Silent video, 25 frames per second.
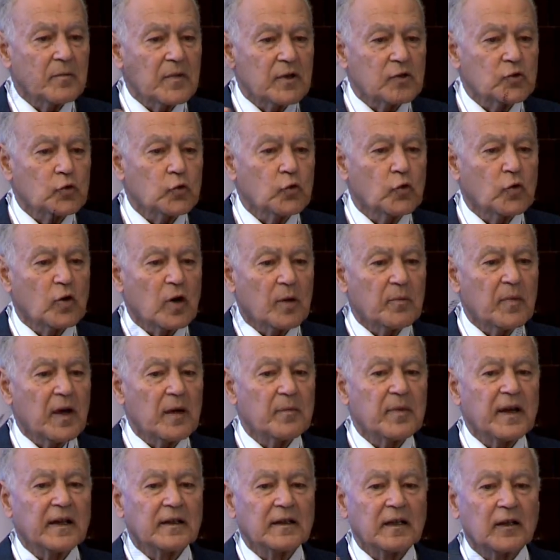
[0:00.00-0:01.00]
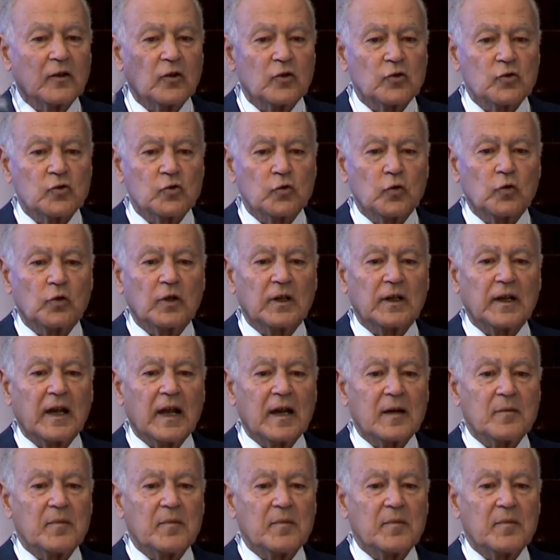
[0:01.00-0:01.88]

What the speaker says: against Germany